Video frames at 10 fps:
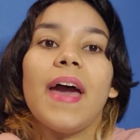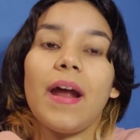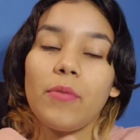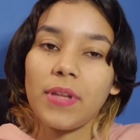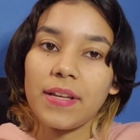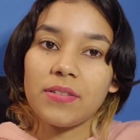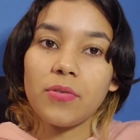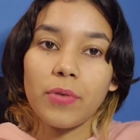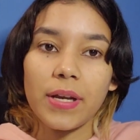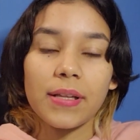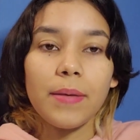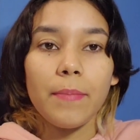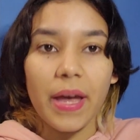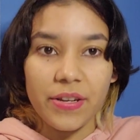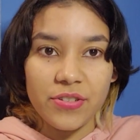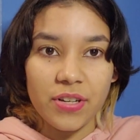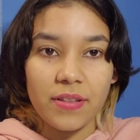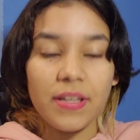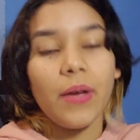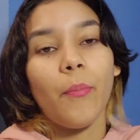And I would like to quickly
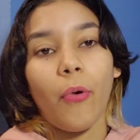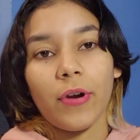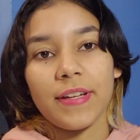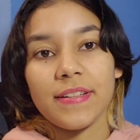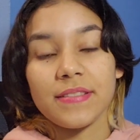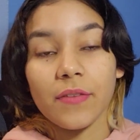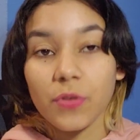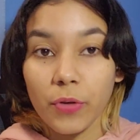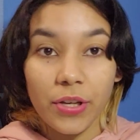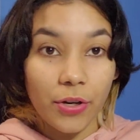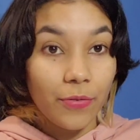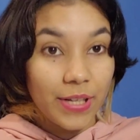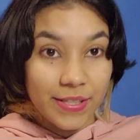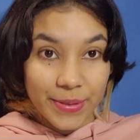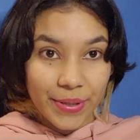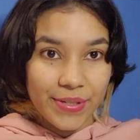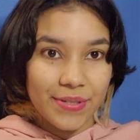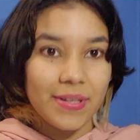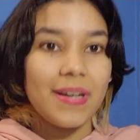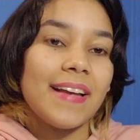mention the importance of doing your
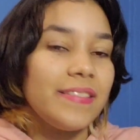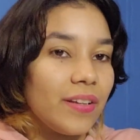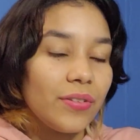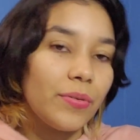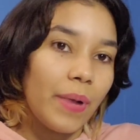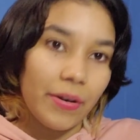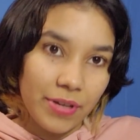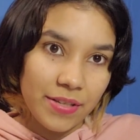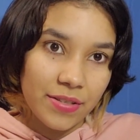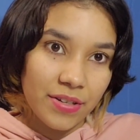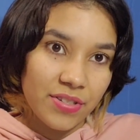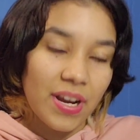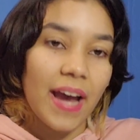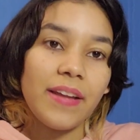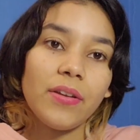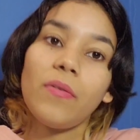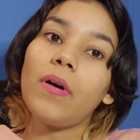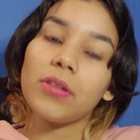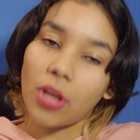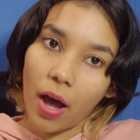research. I still do my research. I
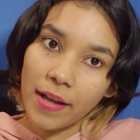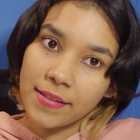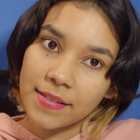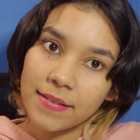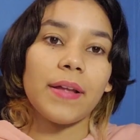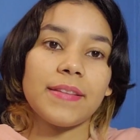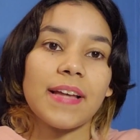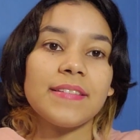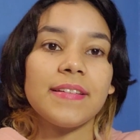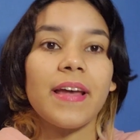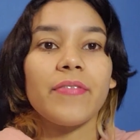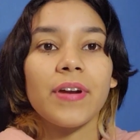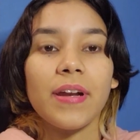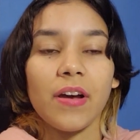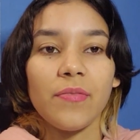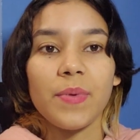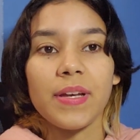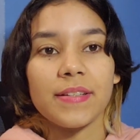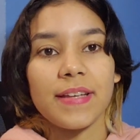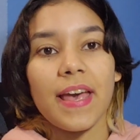know a lot, but that's never enough,
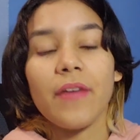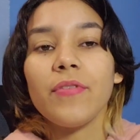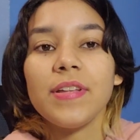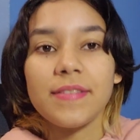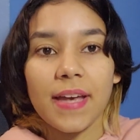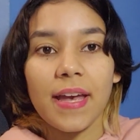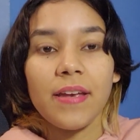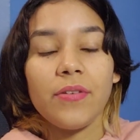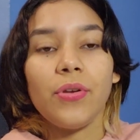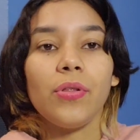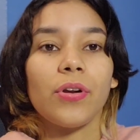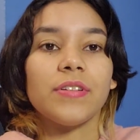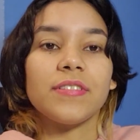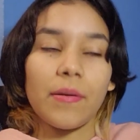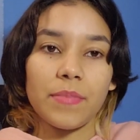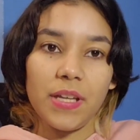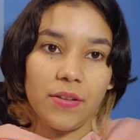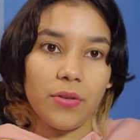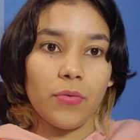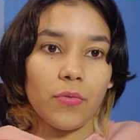because every day you learn
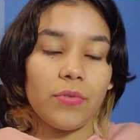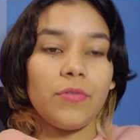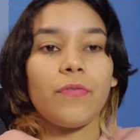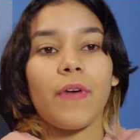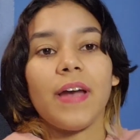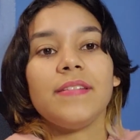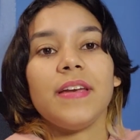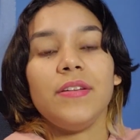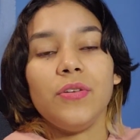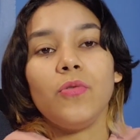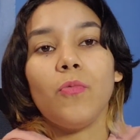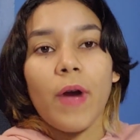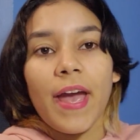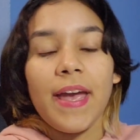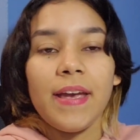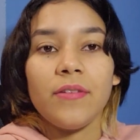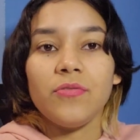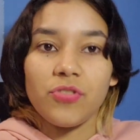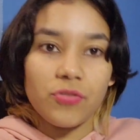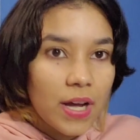something new. You find a new way, a
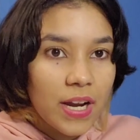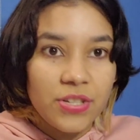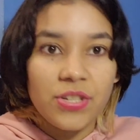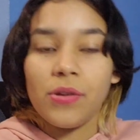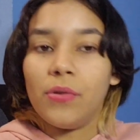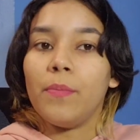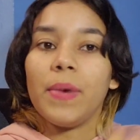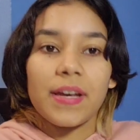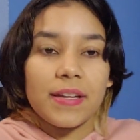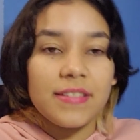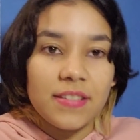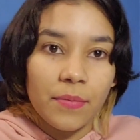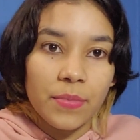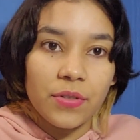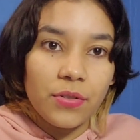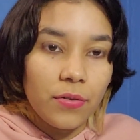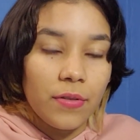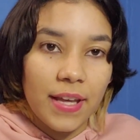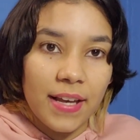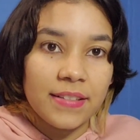new strategy, a new mechanism to
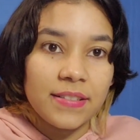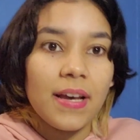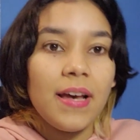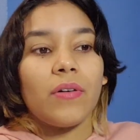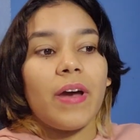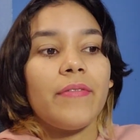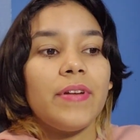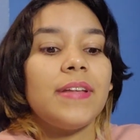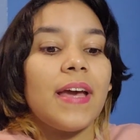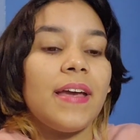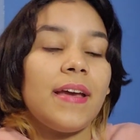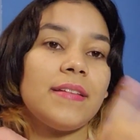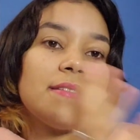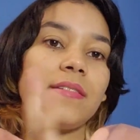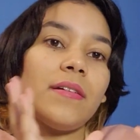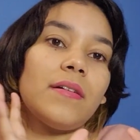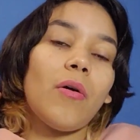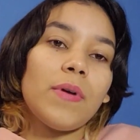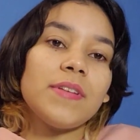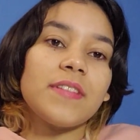do things. So every day it's
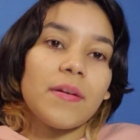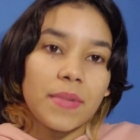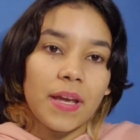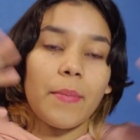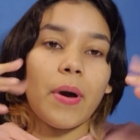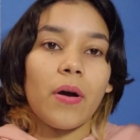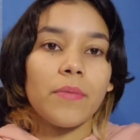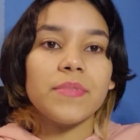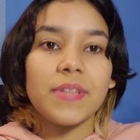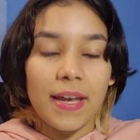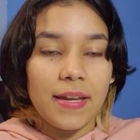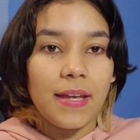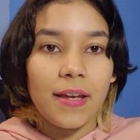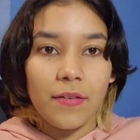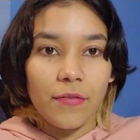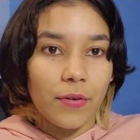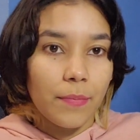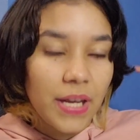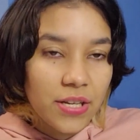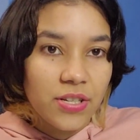always something about obtaining
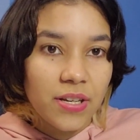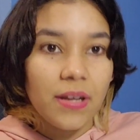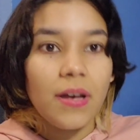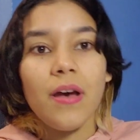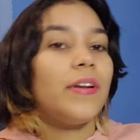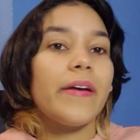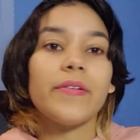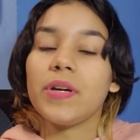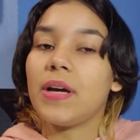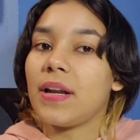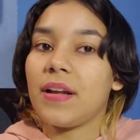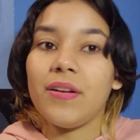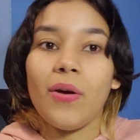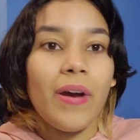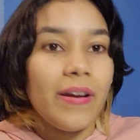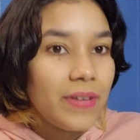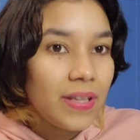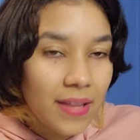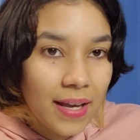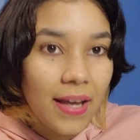information. You're never gonna know
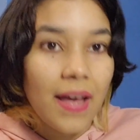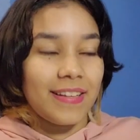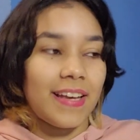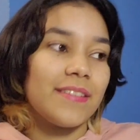everything.